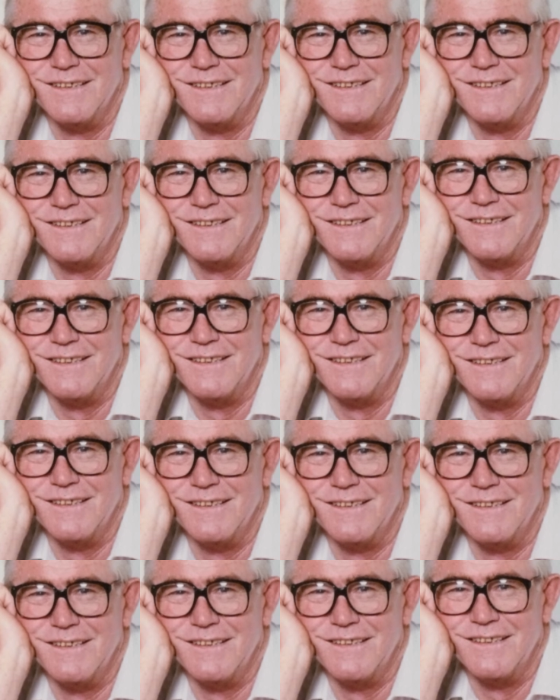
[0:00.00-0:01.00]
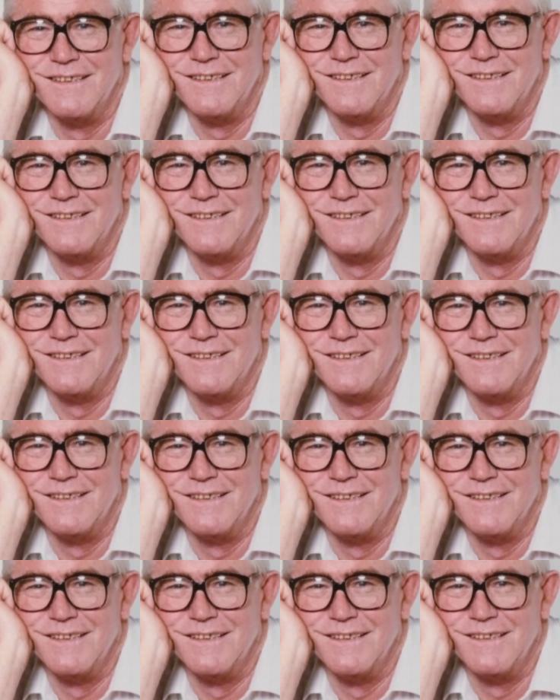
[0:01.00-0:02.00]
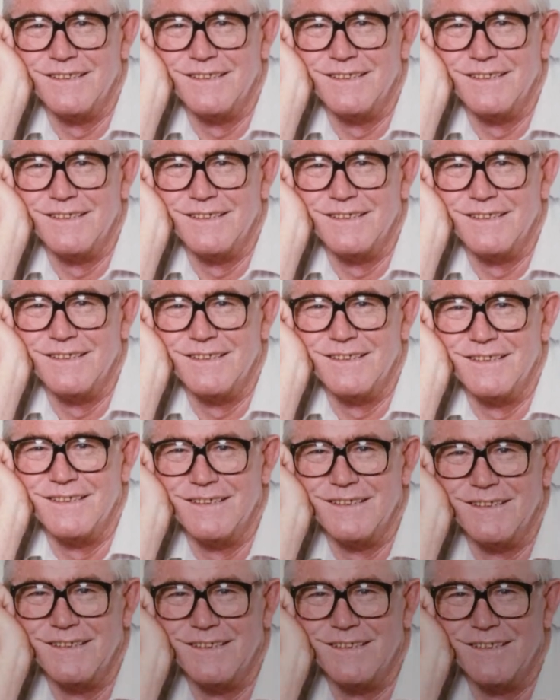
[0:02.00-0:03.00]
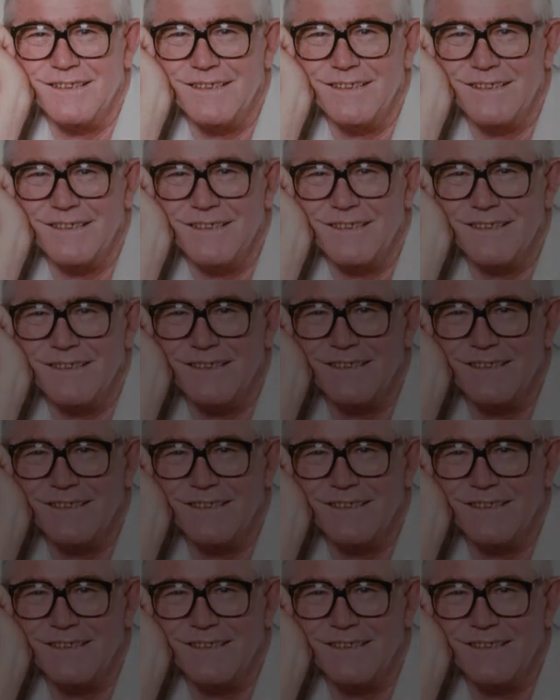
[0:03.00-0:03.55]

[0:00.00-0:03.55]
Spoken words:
Nothing is said.